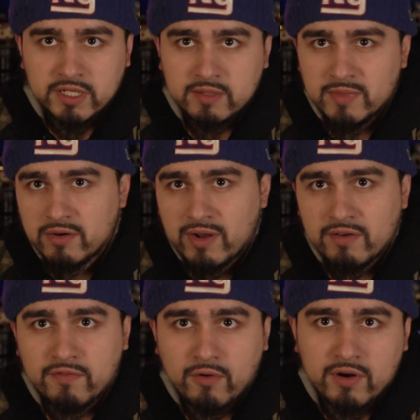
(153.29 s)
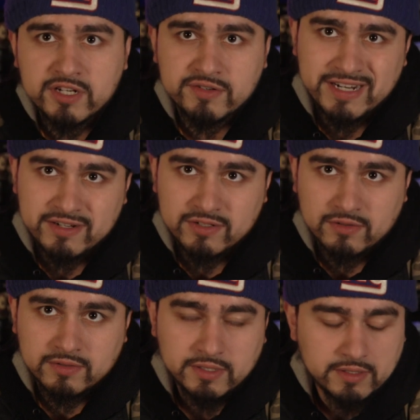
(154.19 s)
He'd be around 400 years
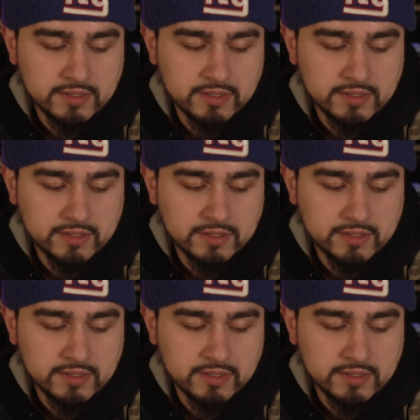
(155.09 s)
old,